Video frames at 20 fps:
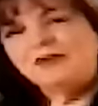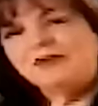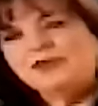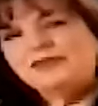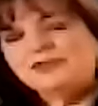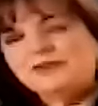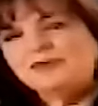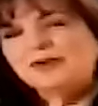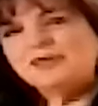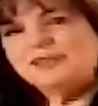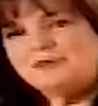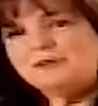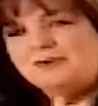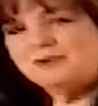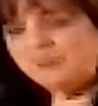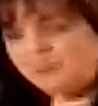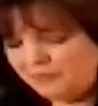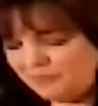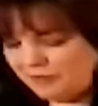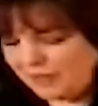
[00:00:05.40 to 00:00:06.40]
because the recipe
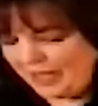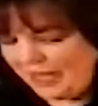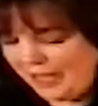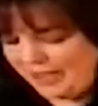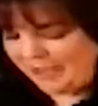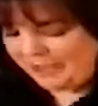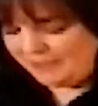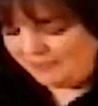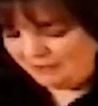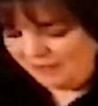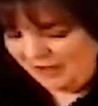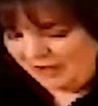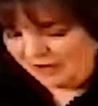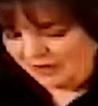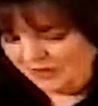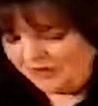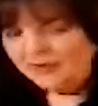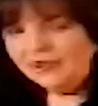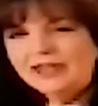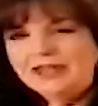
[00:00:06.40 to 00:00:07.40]
was from a candy
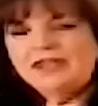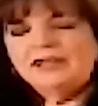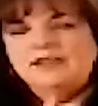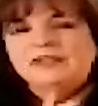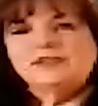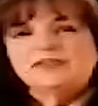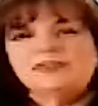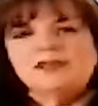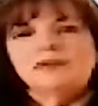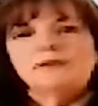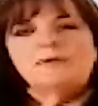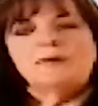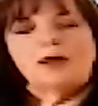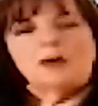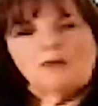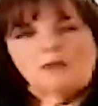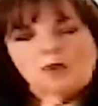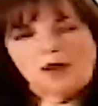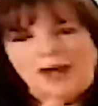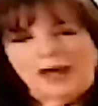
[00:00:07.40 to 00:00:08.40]
maker, it's done
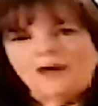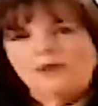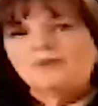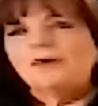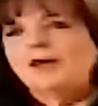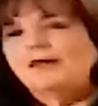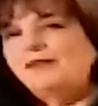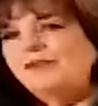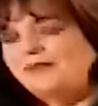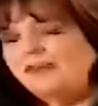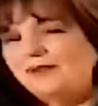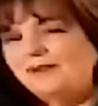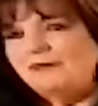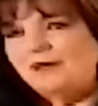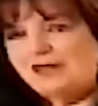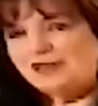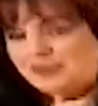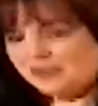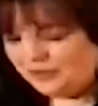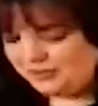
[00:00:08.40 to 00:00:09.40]
by weight rather than
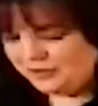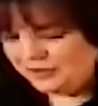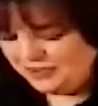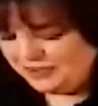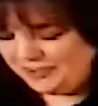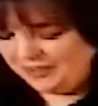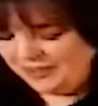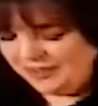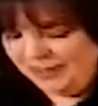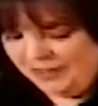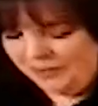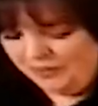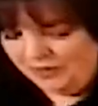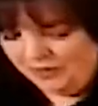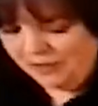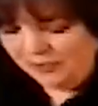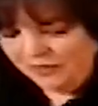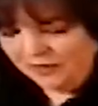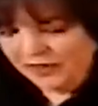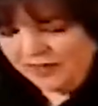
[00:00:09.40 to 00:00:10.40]
measures.
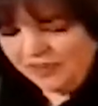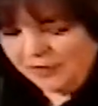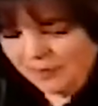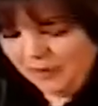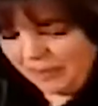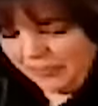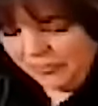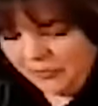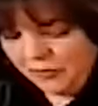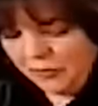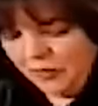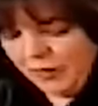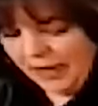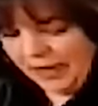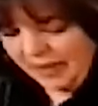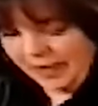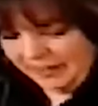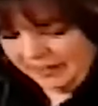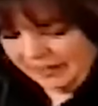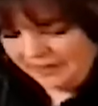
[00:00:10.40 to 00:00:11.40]
When you think about the
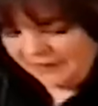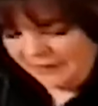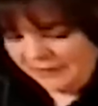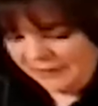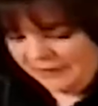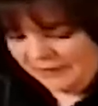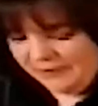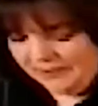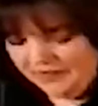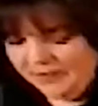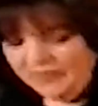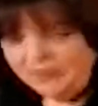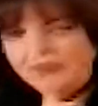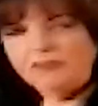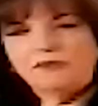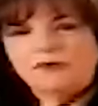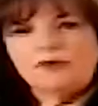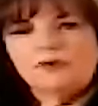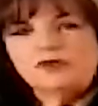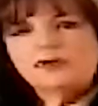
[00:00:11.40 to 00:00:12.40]
weight,
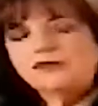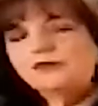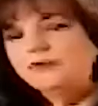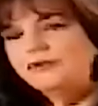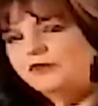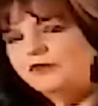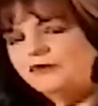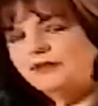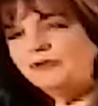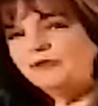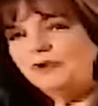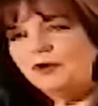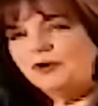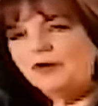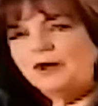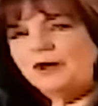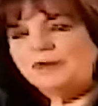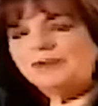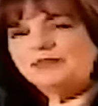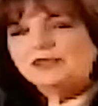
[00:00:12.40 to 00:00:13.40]
they're 454
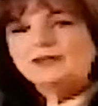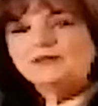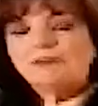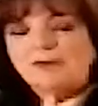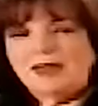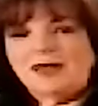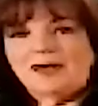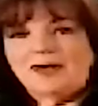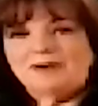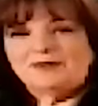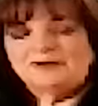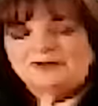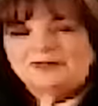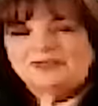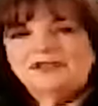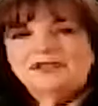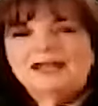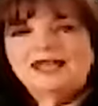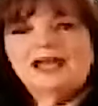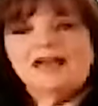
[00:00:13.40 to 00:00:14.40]
grams in a pound,
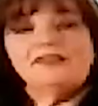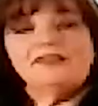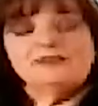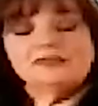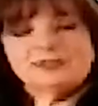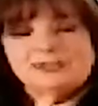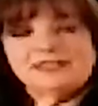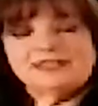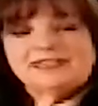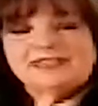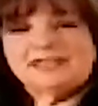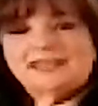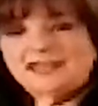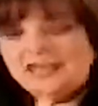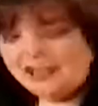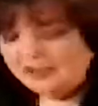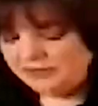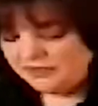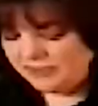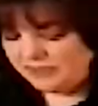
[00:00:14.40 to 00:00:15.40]
and they're 16
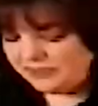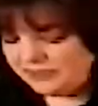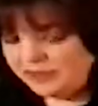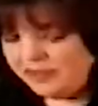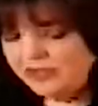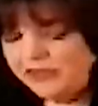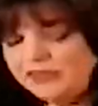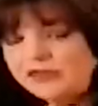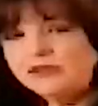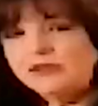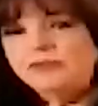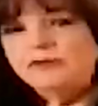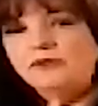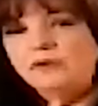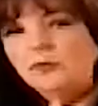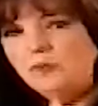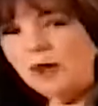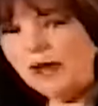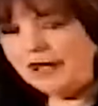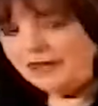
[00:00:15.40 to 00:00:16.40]
ounces. So if
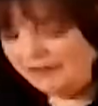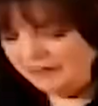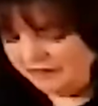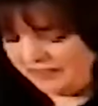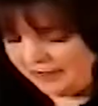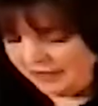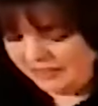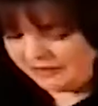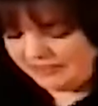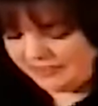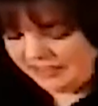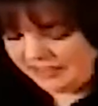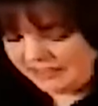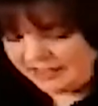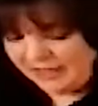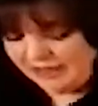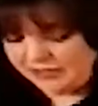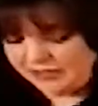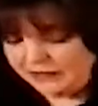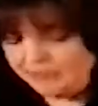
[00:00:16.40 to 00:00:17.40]
you weigh things,
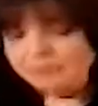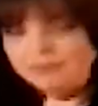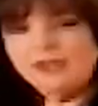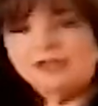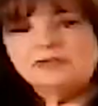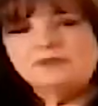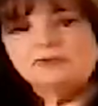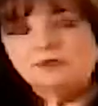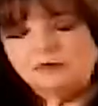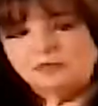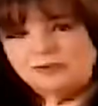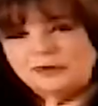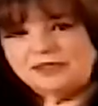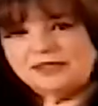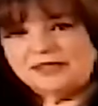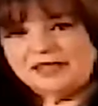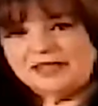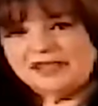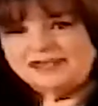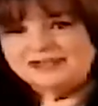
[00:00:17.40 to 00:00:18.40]
it's actually much more
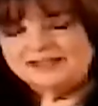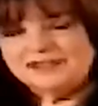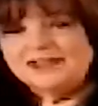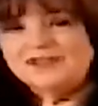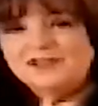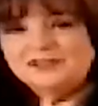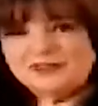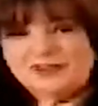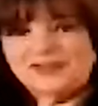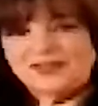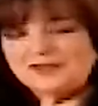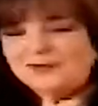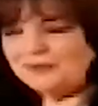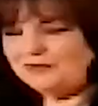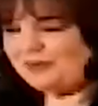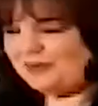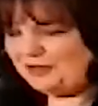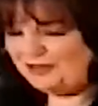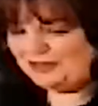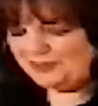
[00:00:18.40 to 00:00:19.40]
precise. So that's what
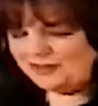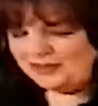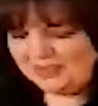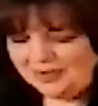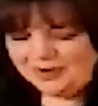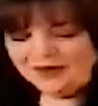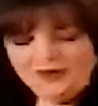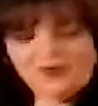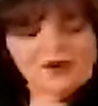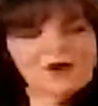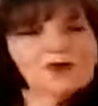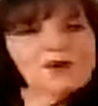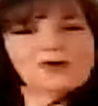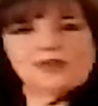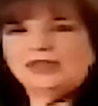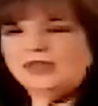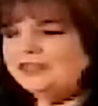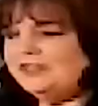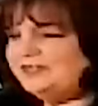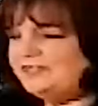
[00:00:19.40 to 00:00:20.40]
I'm going to do here. All
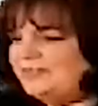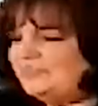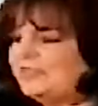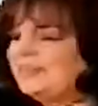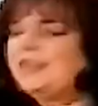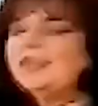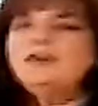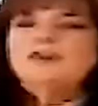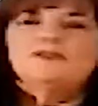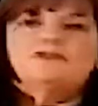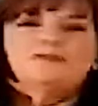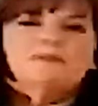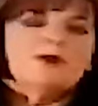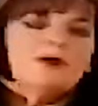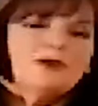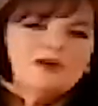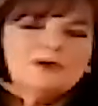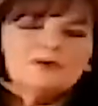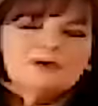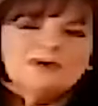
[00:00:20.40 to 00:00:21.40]
you need is a scale from a
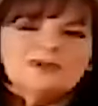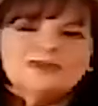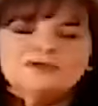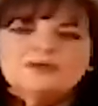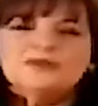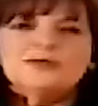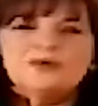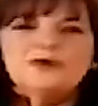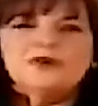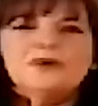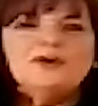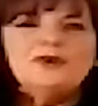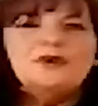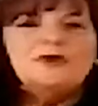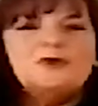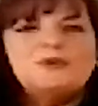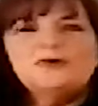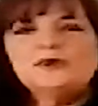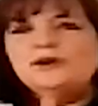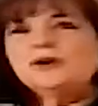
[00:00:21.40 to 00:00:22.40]
hardware store
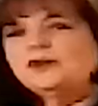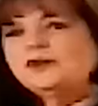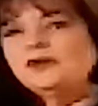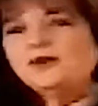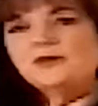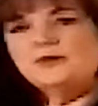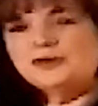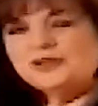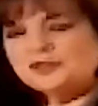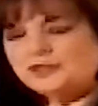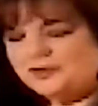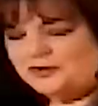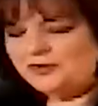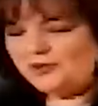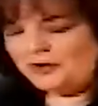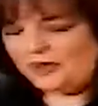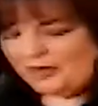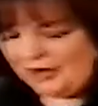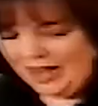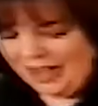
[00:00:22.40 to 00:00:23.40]
or a cookware
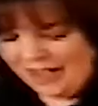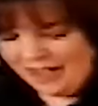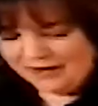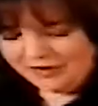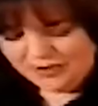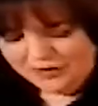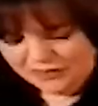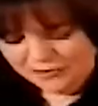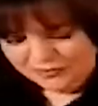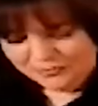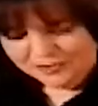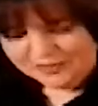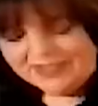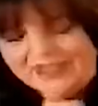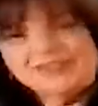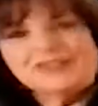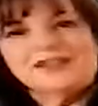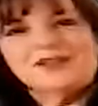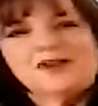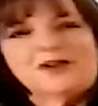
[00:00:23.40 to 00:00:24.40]
store, and you're
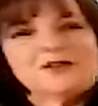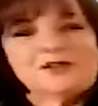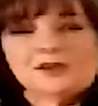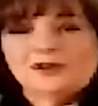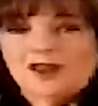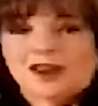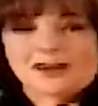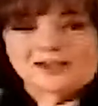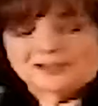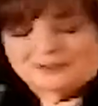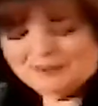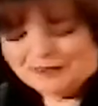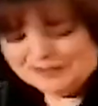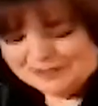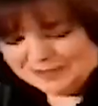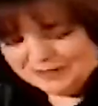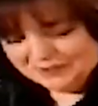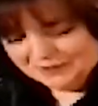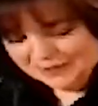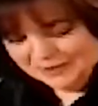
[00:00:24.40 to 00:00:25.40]
set to go. They're not
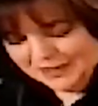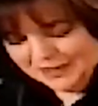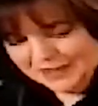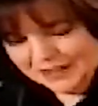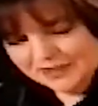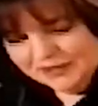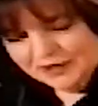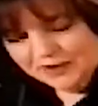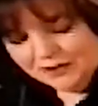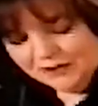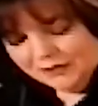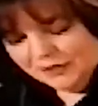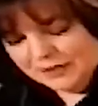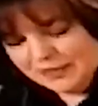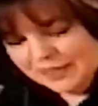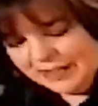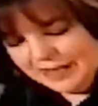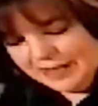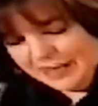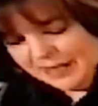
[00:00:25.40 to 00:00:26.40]
expensive. So the
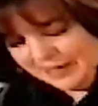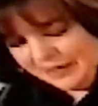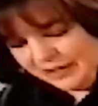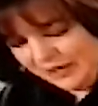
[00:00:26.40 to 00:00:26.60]
first thing I need